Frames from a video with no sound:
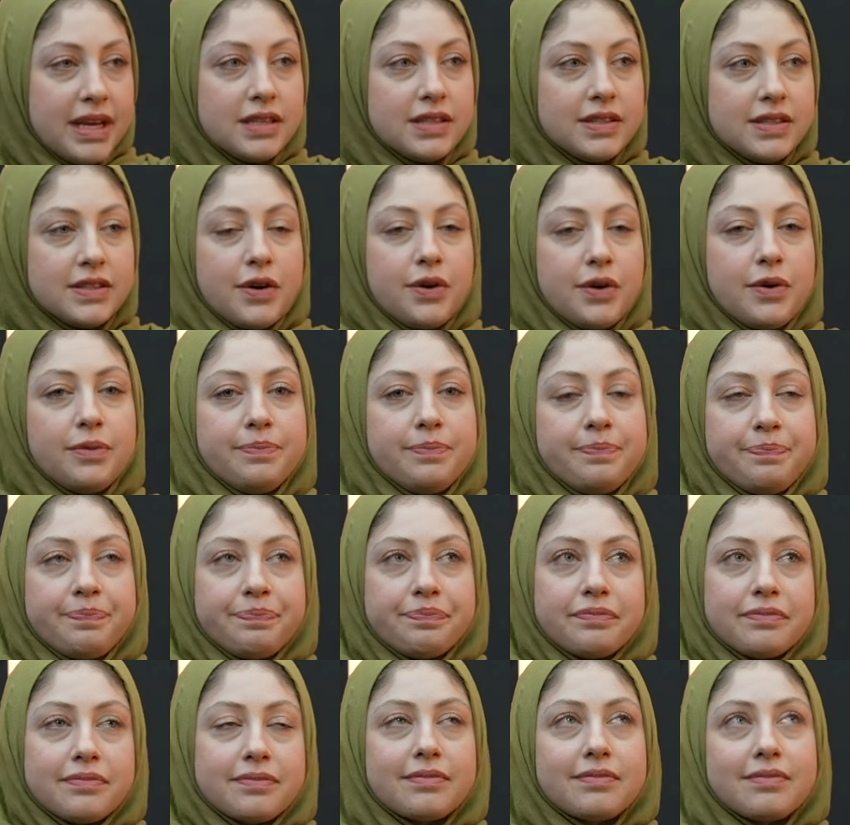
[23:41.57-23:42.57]
So
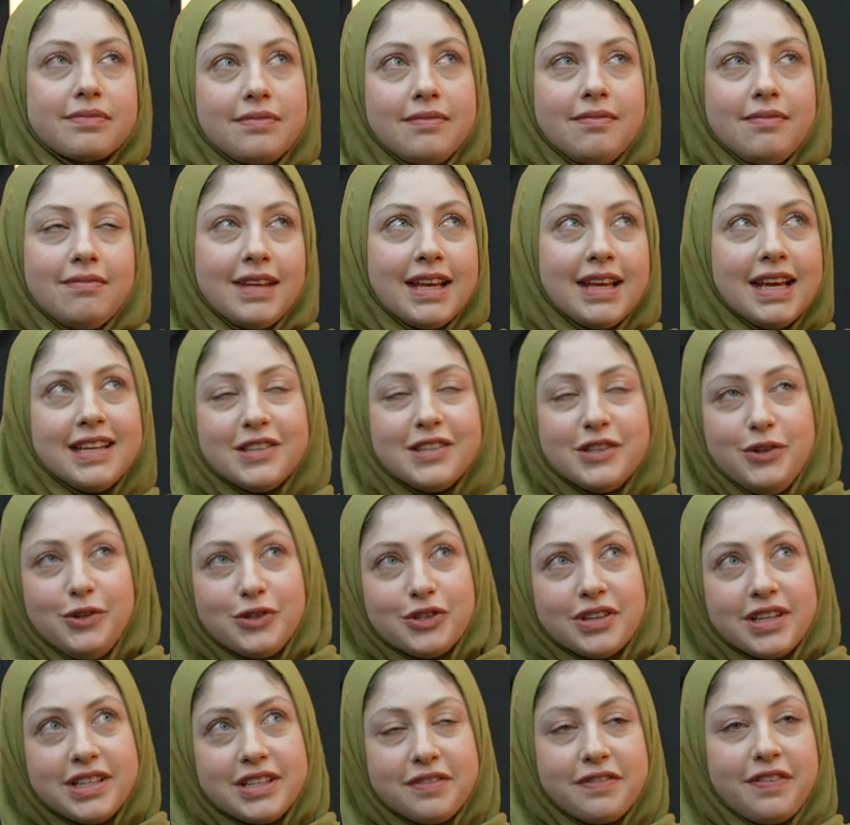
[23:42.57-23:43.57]
it's
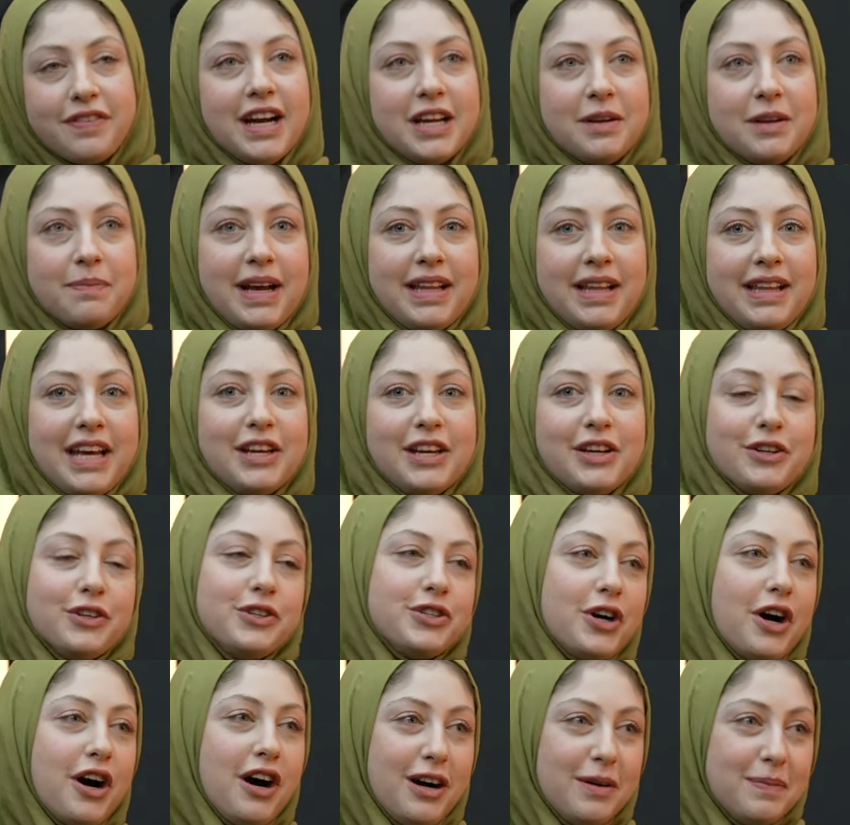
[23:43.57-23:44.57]
usually defined by like your
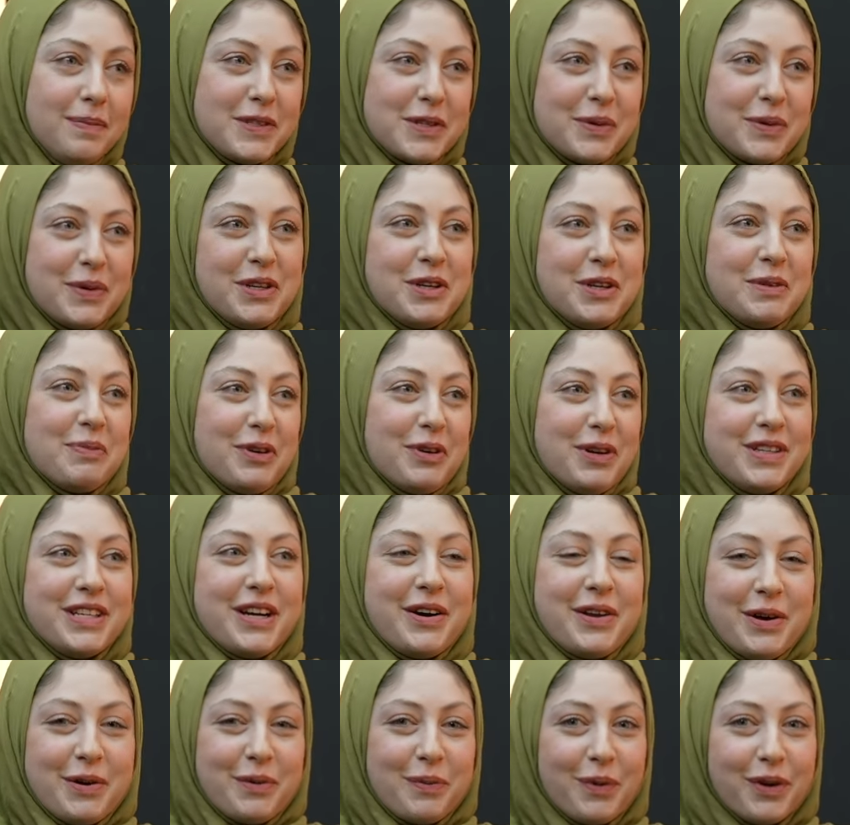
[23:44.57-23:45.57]
job. So when you're burnt
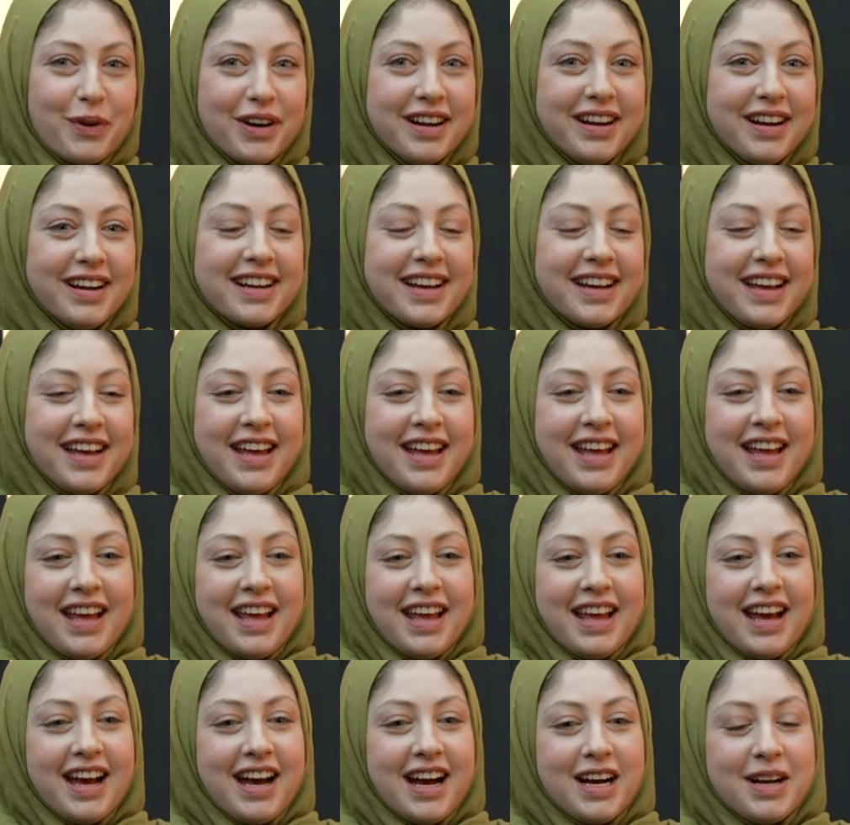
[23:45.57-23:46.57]
out at work,
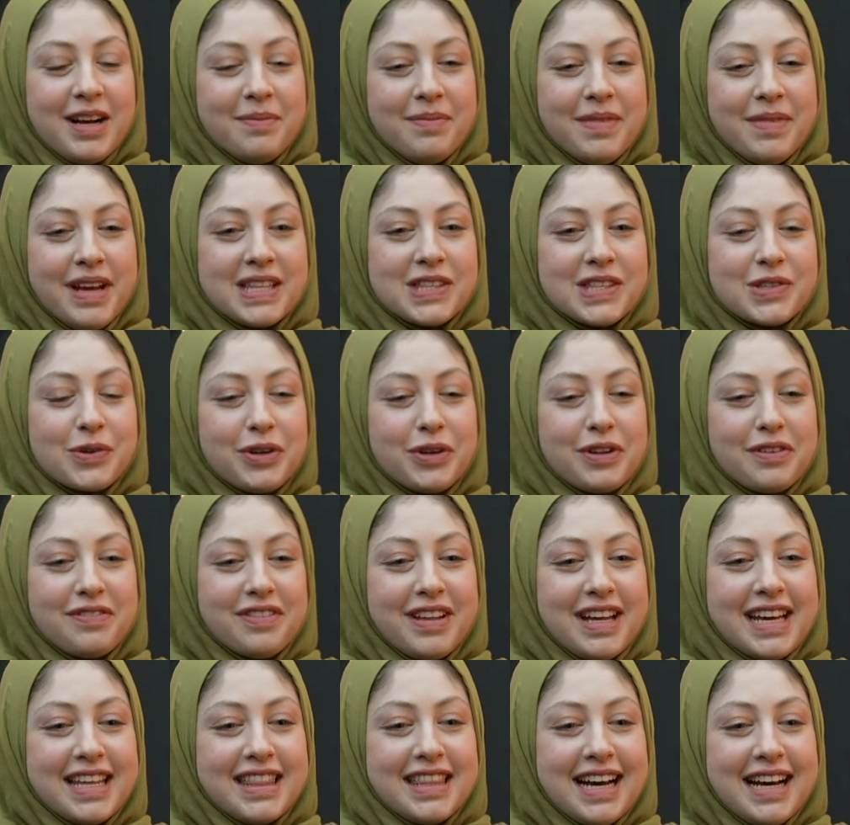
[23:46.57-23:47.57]
uh, it's sort of
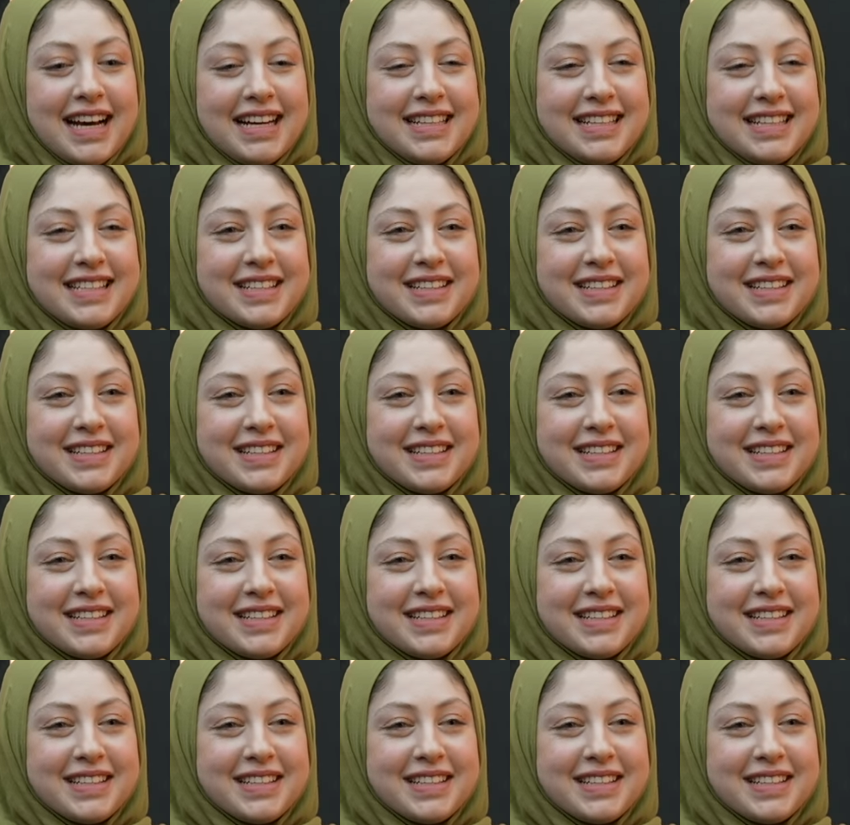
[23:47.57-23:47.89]
like that.